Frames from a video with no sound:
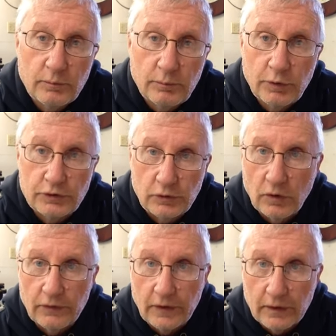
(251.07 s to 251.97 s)
put you
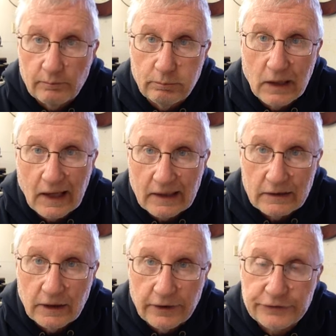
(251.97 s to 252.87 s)
on their
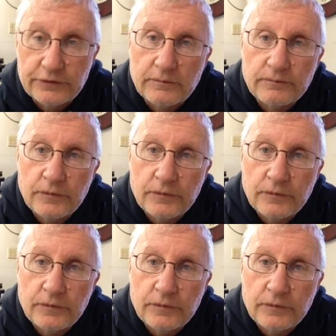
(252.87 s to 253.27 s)
blacklist.